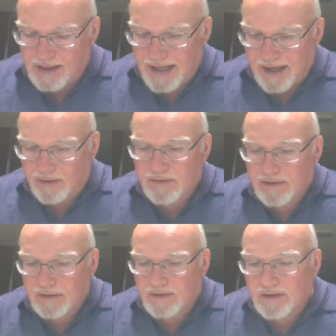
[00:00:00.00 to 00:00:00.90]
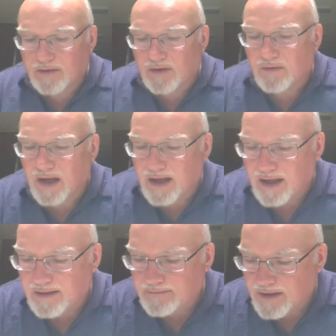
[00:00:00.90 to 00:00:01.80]
Now,
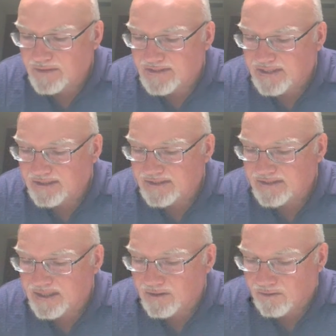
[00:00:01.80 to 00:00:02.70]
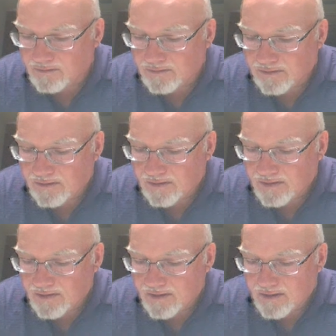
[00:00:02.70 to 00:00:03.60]
the sixth seal.
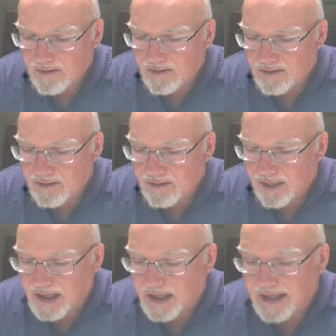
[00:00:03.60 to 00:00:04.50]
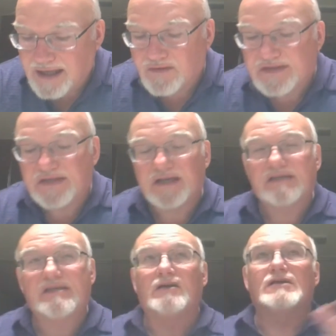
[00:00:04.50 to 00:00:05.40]

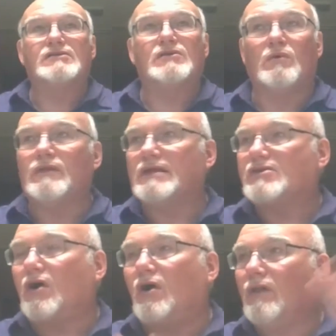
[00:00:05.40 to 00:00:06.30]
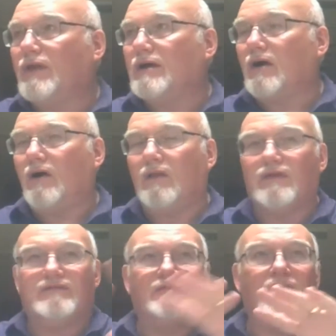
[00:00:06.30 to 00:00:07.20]
The sixth seal is the one that's all
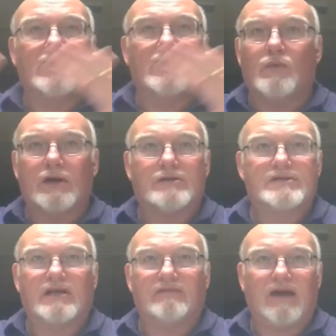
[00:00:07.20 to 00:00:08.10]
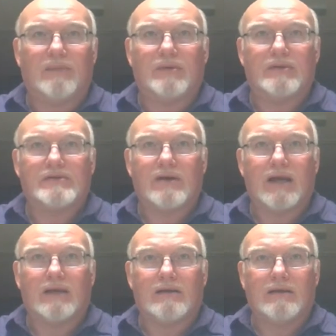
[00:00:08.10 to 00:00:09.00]
the funky weird stuff
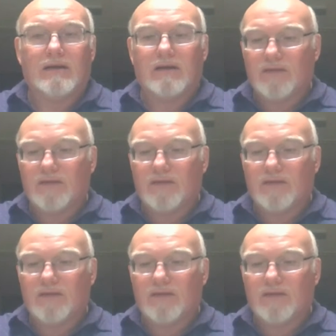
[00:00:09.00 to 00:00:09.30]
happens, right?